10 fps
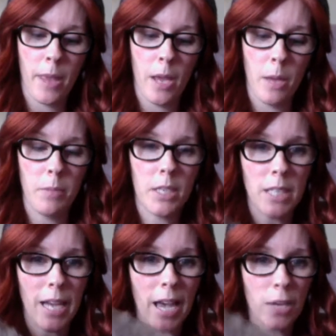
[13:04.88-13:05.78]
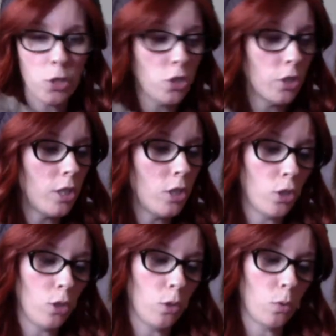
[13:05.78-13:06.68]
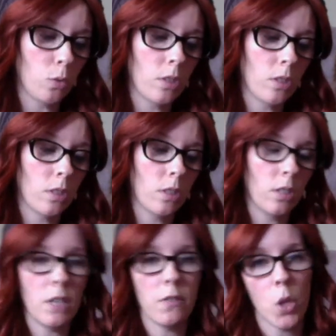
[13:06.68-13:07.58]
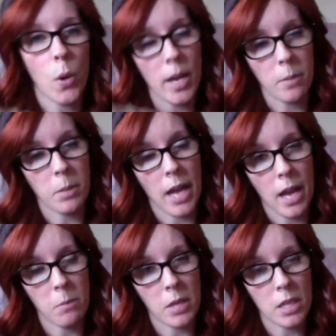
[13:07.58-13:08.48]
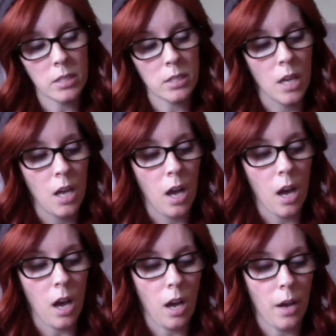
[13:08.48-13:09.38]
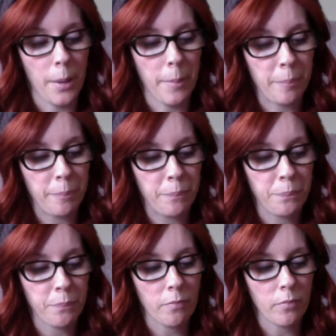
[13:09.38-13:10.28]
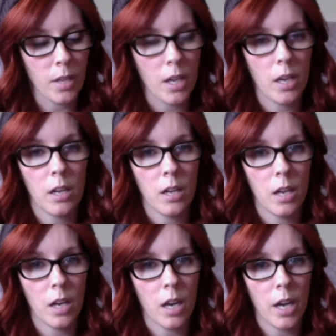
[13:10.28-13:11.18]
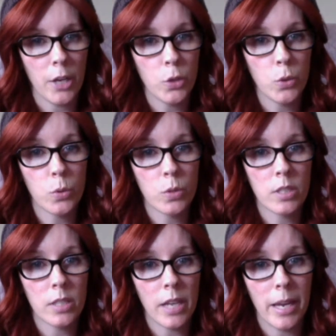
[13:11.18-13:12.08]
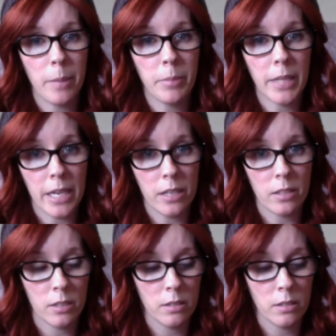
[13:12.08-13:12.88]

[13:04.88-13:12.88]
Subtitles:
because I actually used, even though I am going to hem this, I used a blade.